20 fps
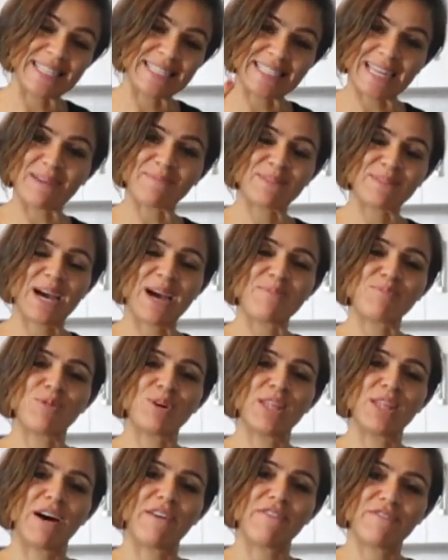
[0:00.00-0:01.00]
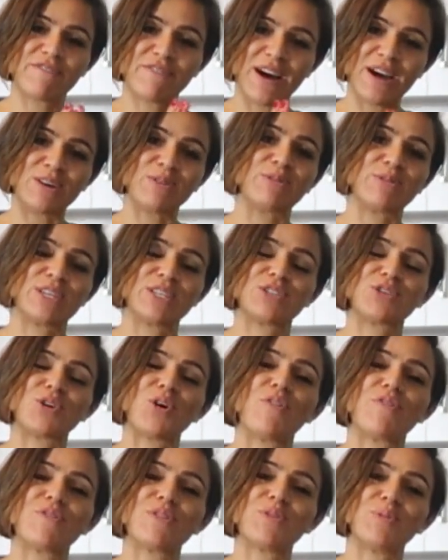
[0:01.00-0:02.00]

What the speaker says: the same time with our final dish of the